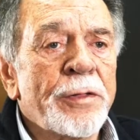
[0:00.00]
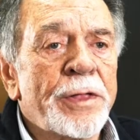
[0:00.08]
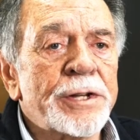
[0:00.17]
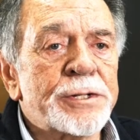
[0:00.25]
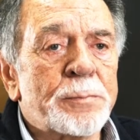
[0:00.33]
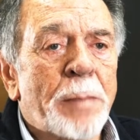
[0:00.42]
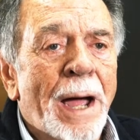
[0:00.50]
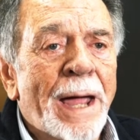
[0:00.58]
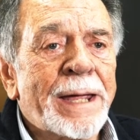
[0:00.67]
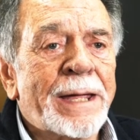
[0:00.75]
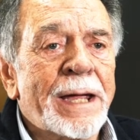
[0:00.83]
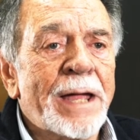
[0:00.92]
the
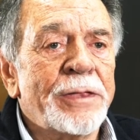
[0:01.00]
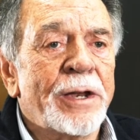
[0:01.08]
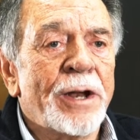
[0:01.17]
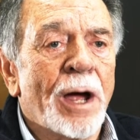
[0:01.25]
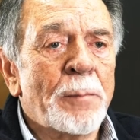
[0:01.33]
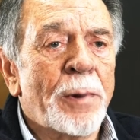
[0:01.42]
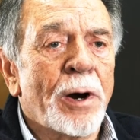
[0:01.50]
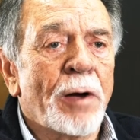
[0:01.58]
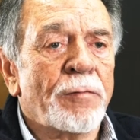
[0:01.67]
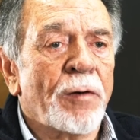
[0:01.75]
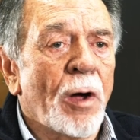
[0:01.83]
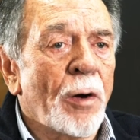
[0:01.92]
spike in the number
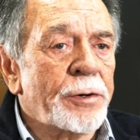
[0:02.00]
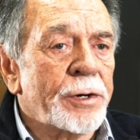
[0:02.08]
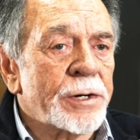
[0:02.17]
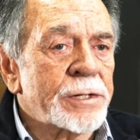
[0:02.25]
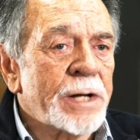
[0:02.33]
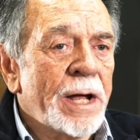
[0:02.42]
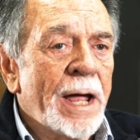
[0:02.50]
of lawyers